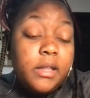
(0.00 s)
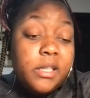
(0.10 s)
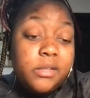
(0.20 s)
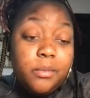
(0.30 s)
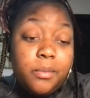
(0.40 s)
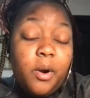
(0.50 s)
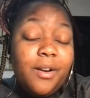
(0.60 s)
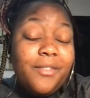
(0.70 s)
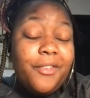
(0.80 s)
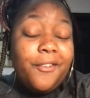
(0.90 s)
This will be
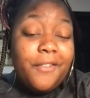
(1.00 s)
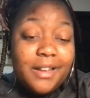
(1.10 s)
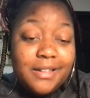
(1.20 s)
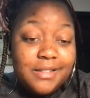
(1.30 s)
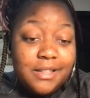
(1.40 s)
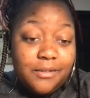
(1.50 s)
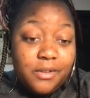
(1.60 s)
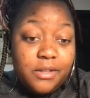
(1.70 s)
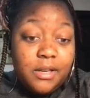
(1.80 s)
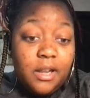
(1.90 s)
part of your Fast
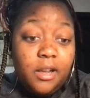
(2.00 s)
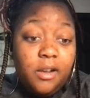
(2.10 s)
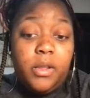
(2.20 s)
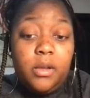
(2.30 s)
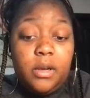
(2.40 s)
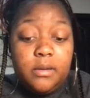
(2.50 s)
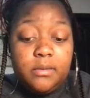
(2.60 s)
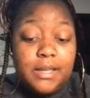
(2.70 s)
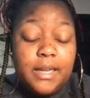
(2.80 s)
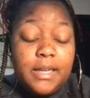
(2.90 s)
7 when you come
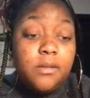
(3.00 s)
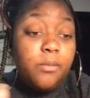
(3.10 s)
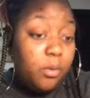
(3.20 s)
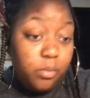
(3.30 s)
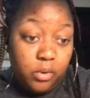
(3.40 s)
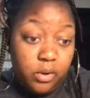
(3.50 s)
to class tomorrow